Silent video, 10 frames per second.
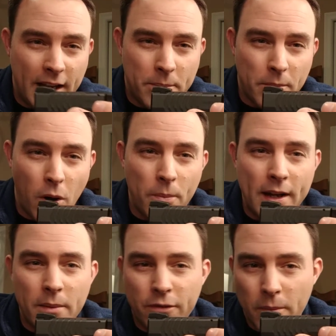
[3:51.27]
keep the
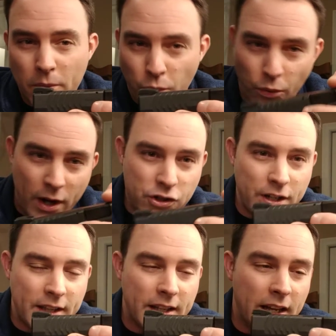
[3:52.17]
momentum from
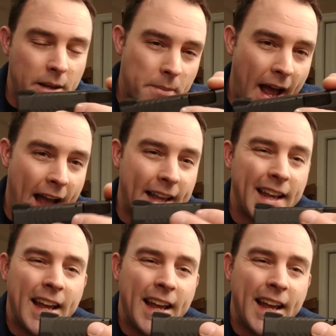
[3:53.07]
rushing the gun back.